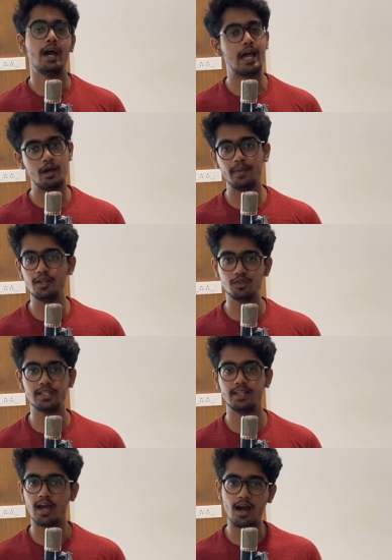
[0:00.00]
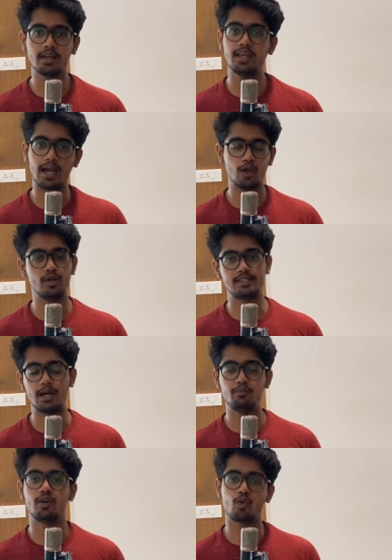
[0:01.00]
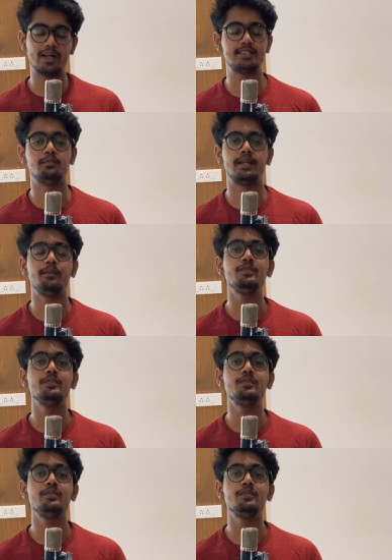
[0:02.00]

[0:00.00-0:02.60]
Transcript: I have been using the Anki iOS app for quite some time.